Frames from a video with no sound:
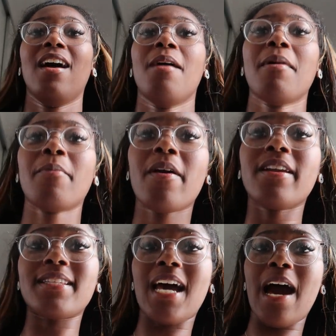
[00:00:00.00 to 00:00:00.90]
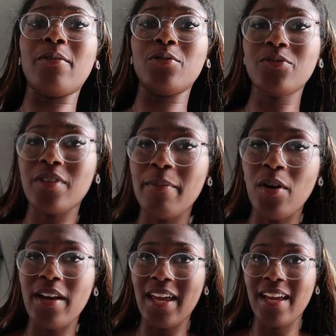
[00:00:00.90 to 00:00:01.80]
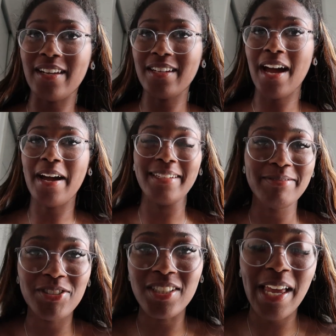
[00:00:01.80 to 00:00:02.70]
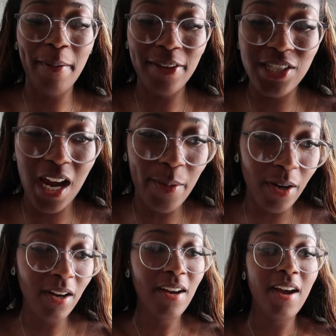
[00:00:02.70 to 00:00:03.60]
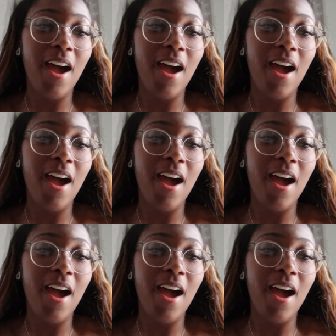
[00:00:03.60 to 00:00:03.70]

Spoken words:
I'm wearing a towel. I'm not naked. I just came out of the shower.